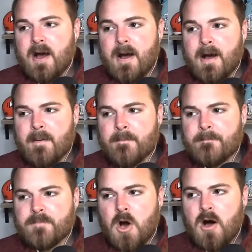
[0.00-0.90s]

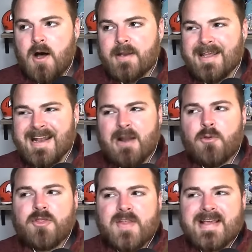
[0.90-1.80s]
and I
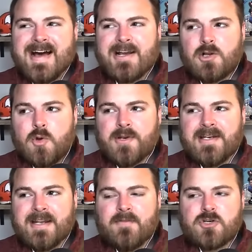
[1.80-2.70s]
don't think I
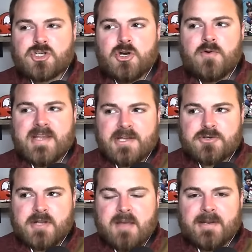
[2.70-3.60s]
included it in the show
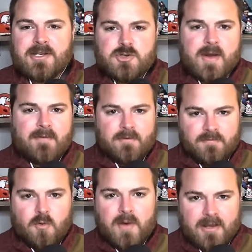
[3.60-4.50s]
yesterday, but I do have the
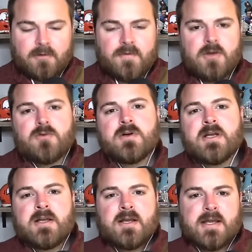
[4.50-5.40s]
full interview.
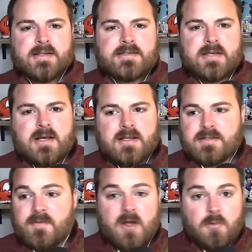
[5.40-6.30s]
It's
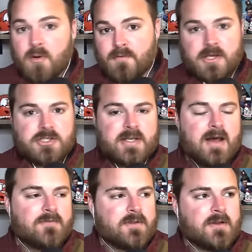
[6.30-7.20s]
available wherever you get you
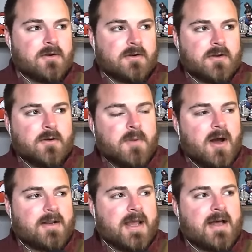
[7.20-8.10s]
down your
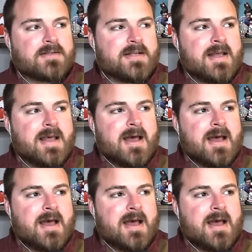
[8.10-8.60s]
podcast.